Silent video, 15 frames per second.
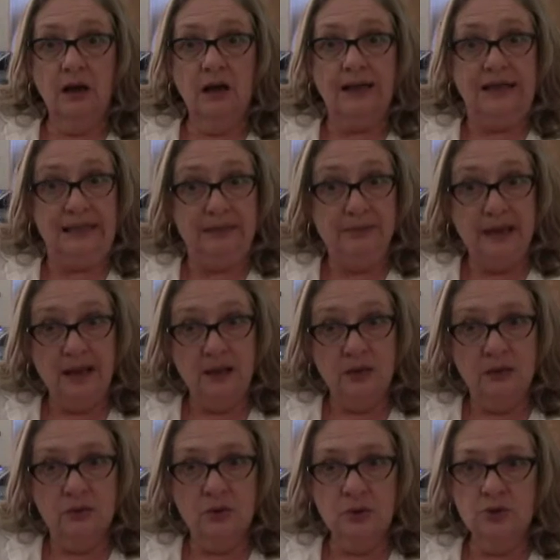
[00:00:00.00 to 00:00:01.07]
email
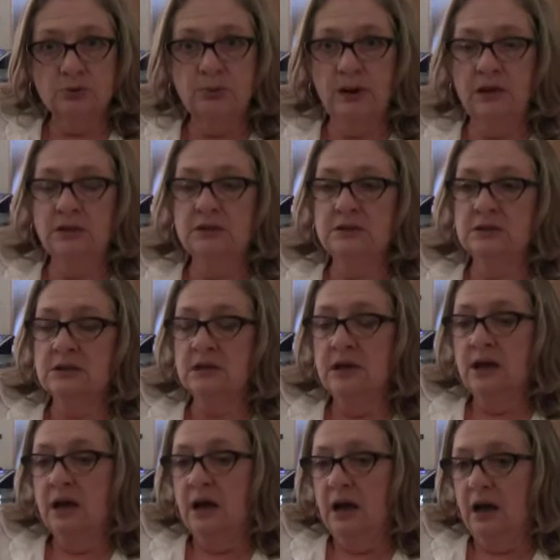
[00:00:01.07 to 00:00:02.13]
correspondence,
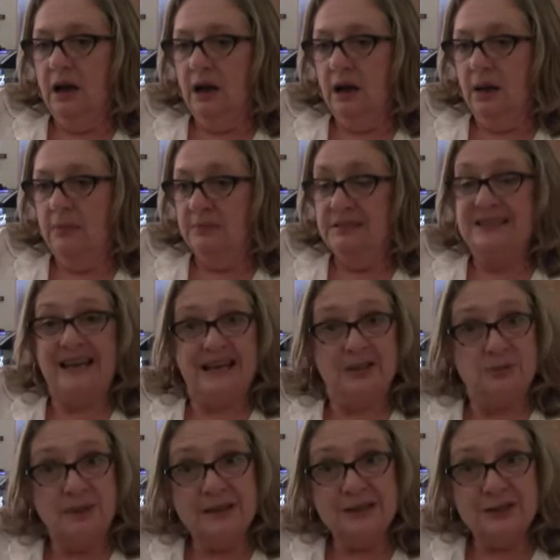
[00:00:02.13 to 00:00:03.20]

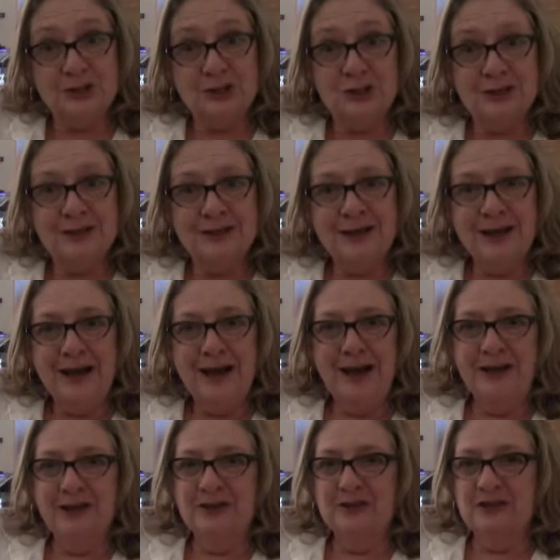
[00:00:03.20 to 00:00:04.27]
text messages.
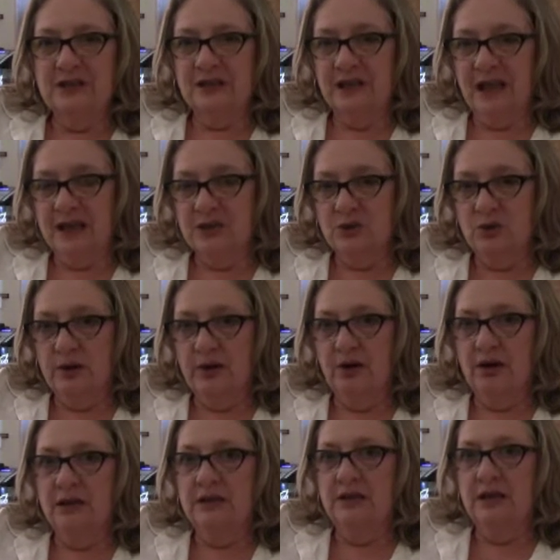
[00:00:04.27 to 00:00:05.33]
There's a case going on